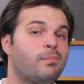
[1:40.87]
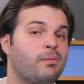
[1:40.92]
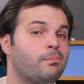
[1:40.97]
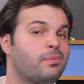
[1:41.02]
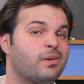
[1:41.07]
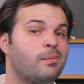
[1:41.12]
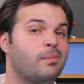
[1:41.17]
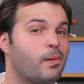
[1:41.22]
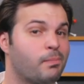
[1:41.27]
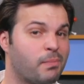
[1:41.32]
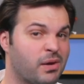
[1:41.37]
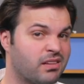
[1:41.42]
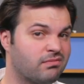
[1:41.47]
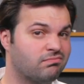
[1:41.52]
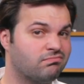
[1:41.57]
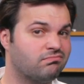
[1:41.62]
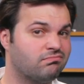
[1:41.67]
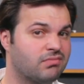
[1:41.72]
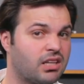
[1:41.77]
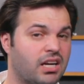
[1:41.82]
bump it up a bit.
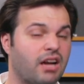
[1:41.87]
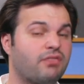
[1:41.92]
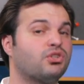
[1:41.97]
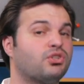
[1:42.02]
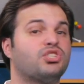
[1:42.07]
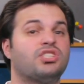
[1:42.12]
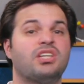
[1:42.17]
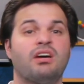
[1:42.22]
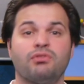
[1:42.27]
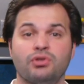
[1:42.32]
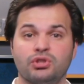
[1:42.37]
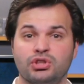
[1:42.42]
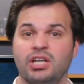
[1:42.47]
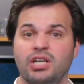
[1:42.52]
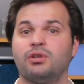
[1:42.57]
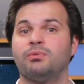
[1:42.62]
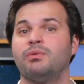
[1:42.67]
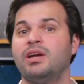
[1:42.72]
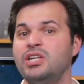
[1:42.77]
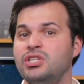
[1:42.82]
And after several
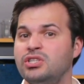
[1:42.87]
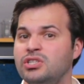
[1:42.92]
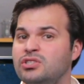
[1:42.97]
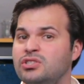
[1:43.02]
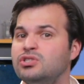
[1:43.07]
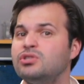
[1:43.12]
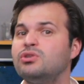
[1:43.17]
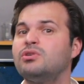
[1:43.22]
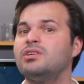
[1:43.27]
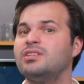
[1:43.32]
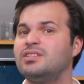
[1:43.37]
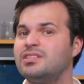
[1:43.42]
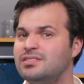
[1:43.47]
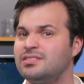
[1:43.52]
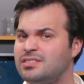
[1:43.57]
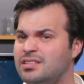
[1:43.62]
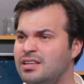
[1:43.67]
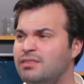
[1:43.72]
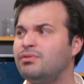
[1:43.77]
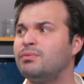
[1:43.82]
generations, you could
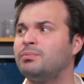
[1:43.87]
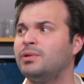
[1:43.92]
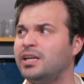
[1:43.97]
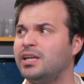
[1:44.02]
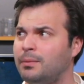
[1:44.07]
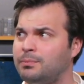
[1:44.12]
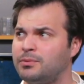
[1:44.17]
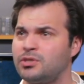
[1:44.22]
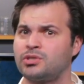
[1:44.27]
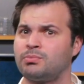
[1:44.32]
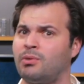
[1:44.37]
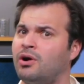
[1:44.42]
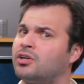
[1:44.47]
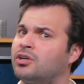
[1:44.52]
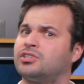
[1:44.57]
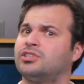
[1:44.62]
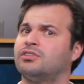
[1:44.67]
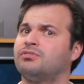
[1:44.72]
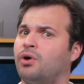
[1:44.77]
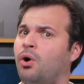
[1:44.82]
conceivably up the
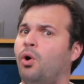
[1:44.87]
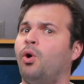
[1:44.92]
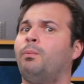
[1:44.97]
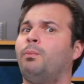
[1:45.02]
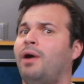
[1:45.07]
smarts of a whole